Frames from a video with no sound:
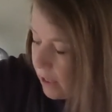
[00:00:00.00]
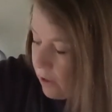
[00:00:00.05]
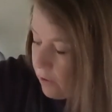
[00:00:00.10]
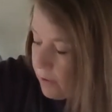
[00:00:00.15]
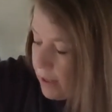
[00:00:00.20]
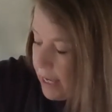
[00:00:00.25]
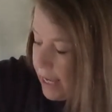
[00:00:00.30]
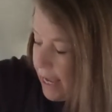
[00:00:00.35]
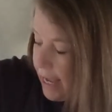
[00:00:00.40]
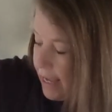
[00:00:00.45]

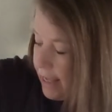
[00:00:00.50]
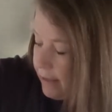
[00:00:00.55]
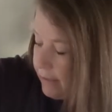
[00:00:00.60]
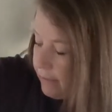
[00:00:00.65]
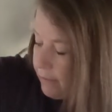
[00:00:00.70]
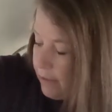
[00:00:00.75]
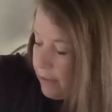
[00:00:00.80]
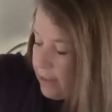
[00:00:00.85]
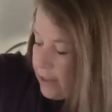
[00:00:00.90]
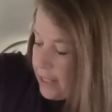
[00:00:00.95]
Okay,
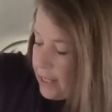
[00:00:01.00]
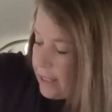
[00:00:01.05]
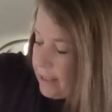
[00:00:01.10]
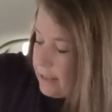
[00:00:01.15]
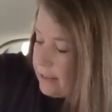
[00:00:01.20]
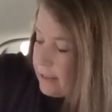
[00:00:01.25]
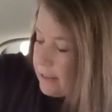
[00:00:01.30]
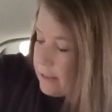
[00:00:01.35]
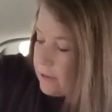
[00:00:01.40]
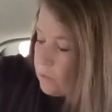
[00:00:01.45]

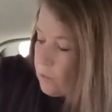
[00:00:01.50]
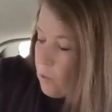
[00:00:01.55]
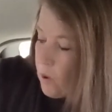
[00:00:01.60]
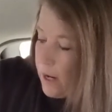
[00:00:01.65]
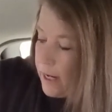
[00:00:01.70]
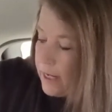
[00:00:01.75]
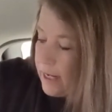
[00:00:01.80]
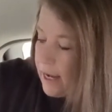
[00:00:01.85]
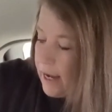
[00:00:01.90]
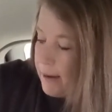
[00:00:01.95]
this is
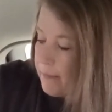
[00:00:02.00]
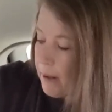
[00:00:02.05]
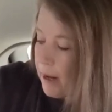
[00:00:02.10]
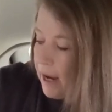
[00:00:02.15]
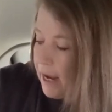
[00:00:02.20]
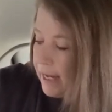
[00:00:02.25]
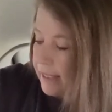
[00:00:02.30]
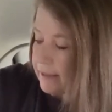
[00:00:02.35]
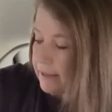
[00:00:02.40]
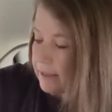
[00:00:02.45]
what I
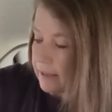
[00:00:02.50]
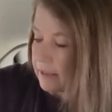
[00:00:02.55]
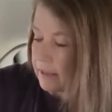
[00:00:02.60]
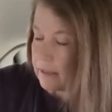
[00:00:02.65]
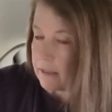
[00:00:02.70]
bought.